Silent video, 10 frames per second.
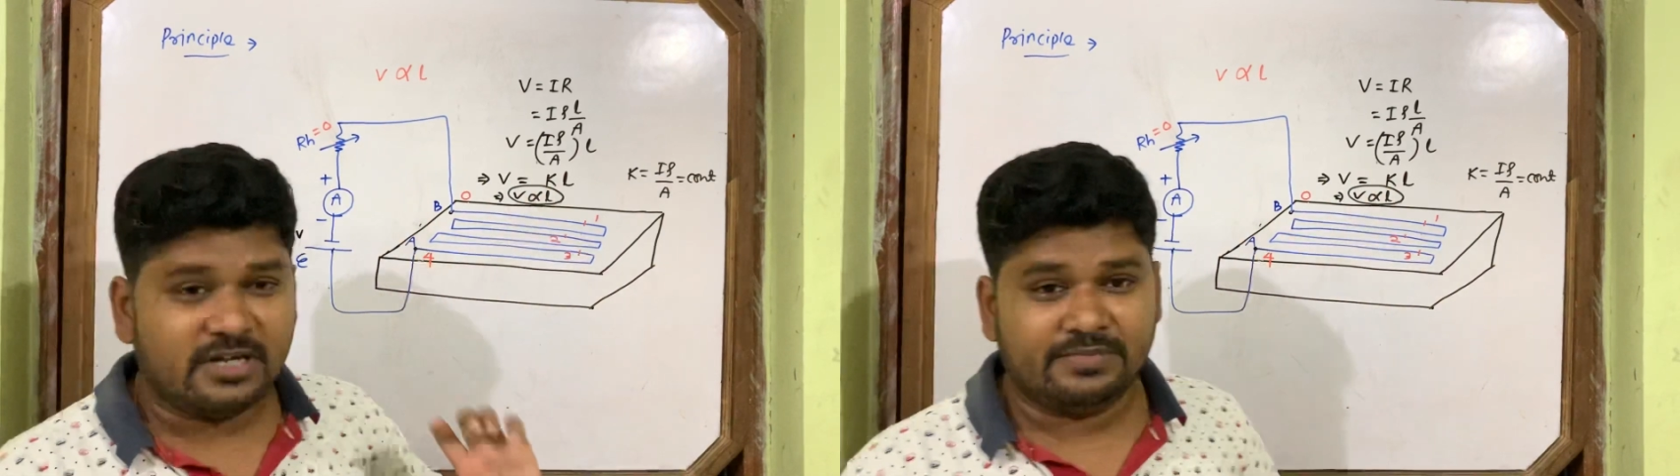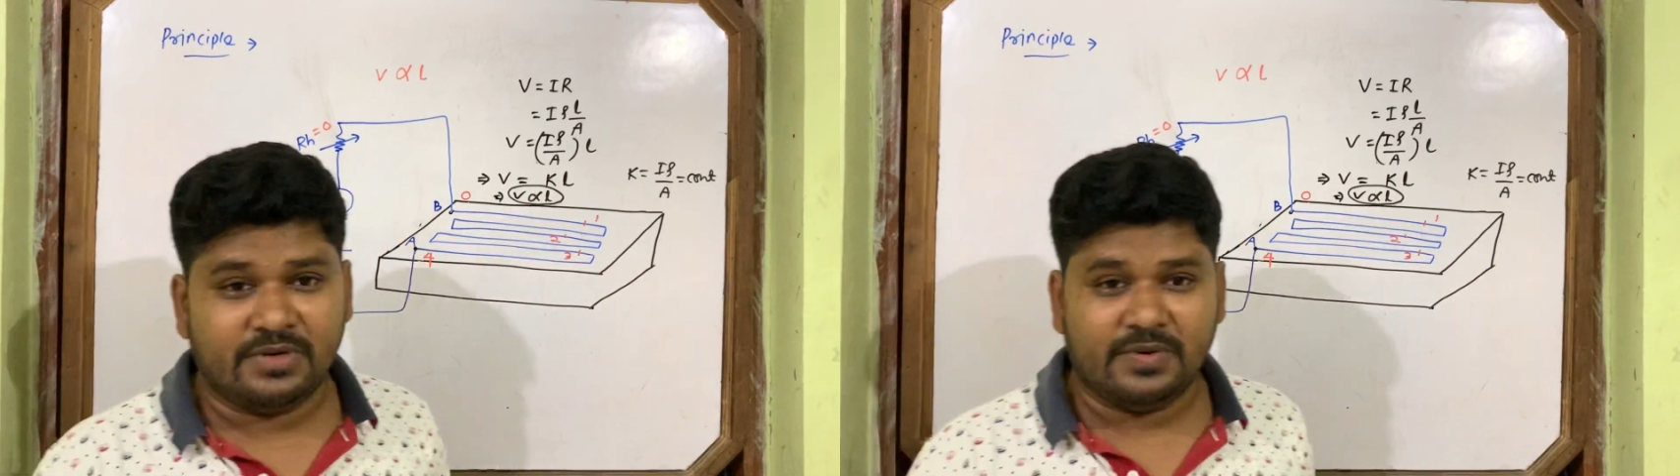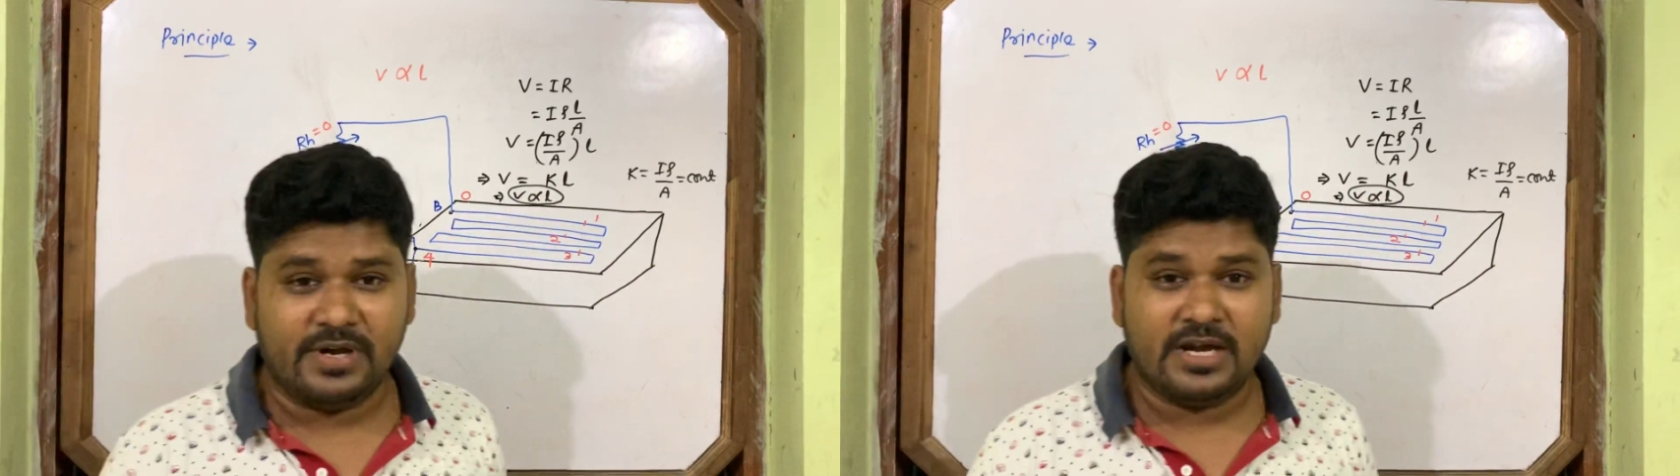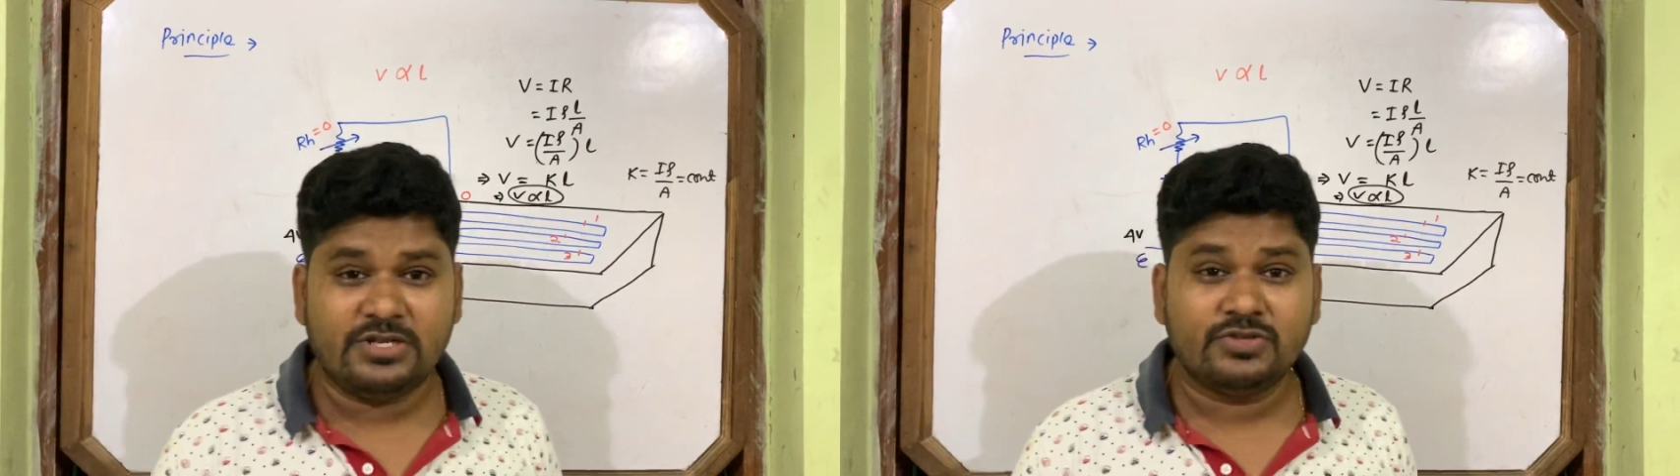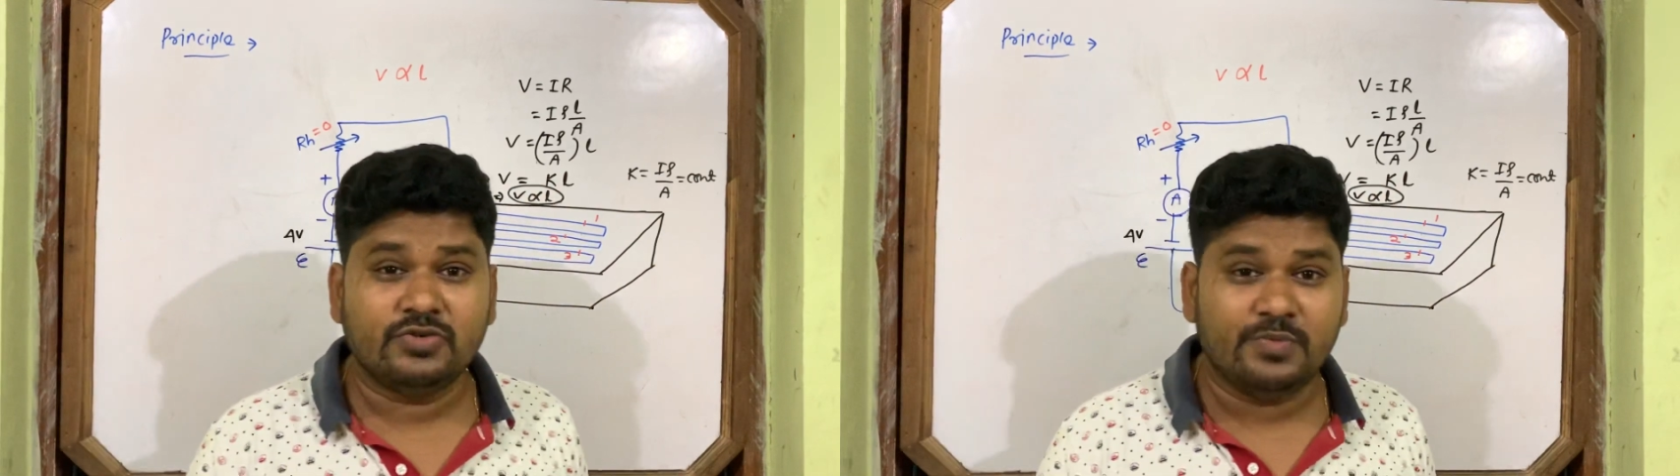of the wire
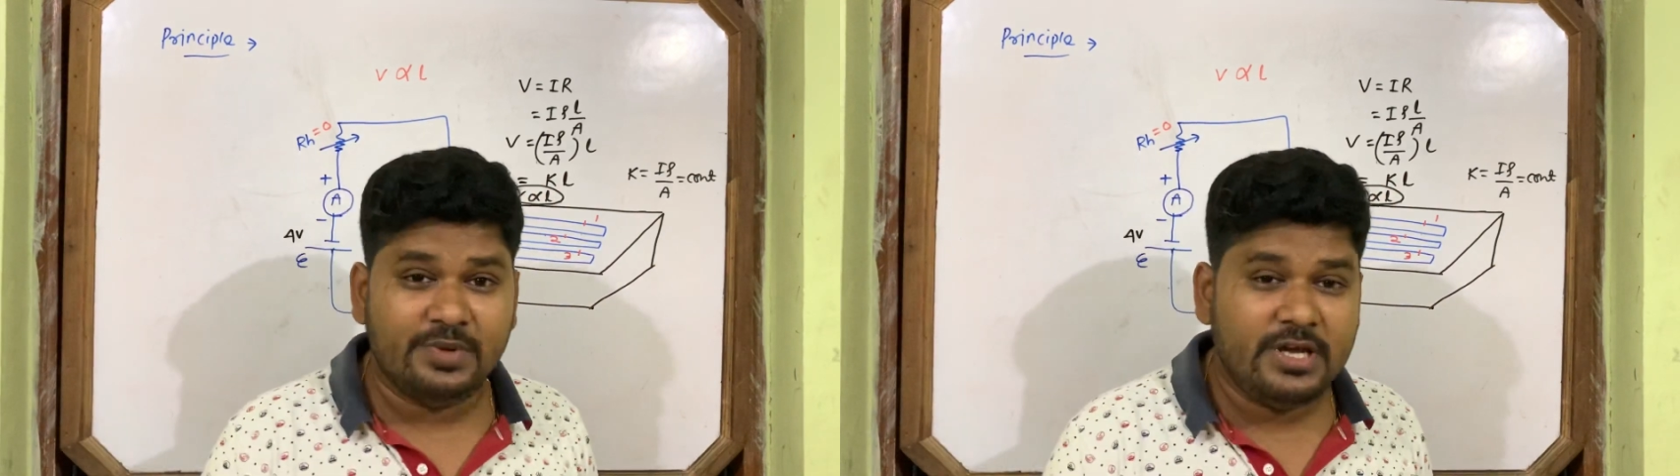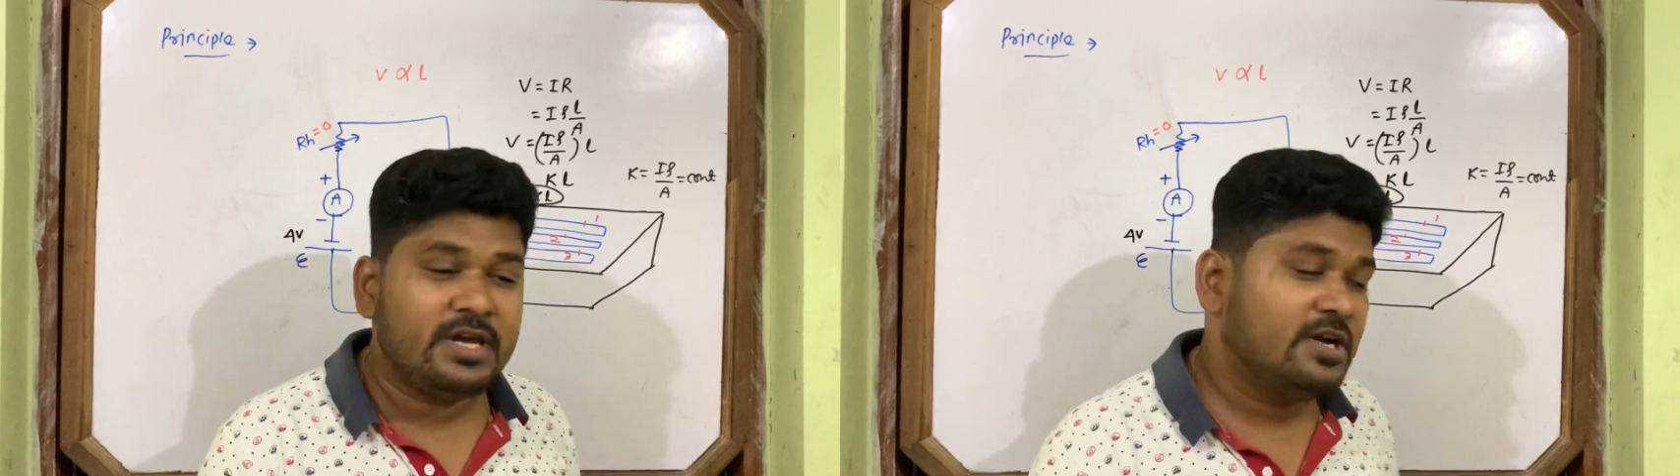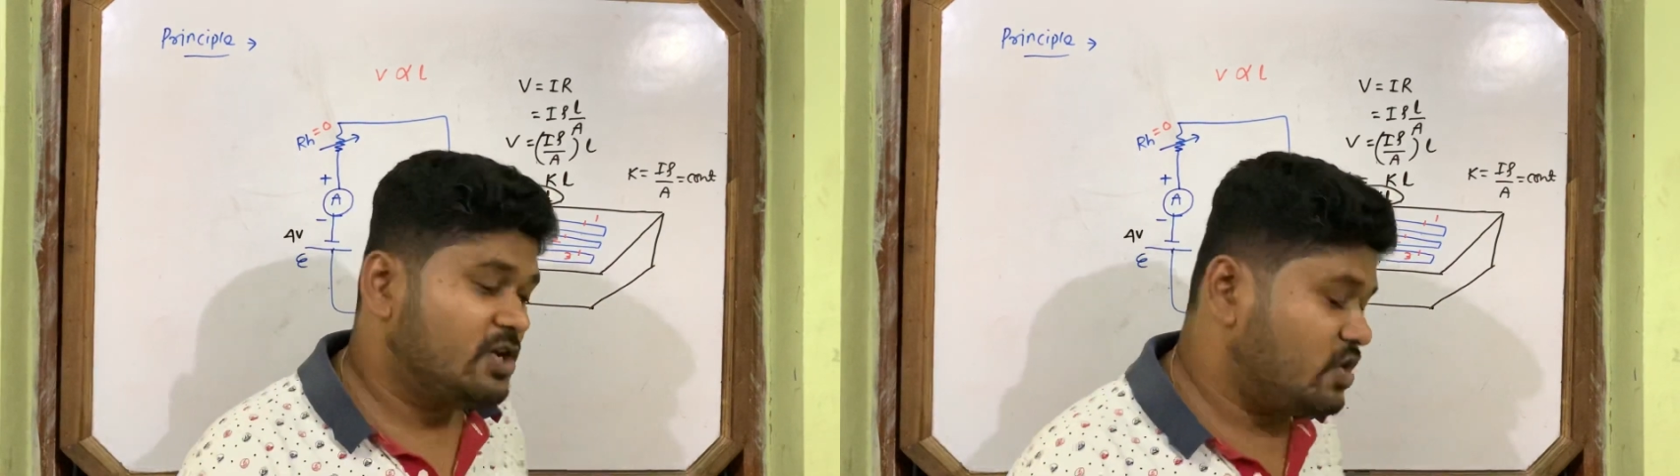should be